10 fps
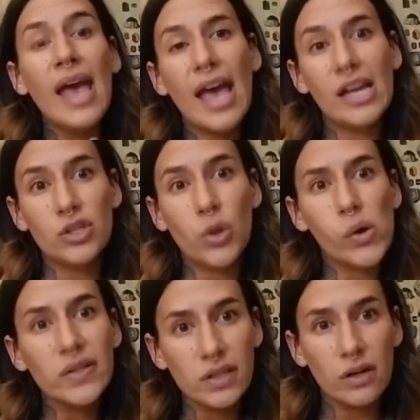And
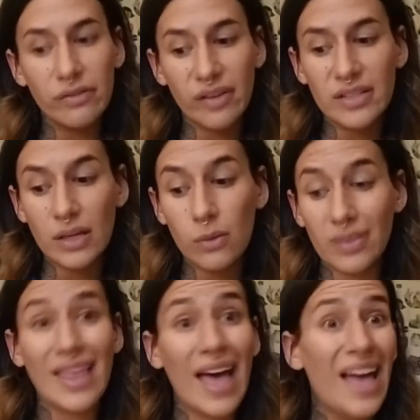Taurus interfacing
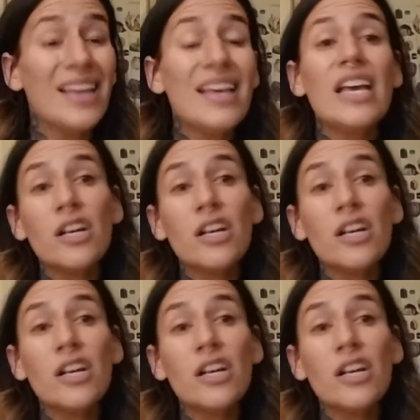with that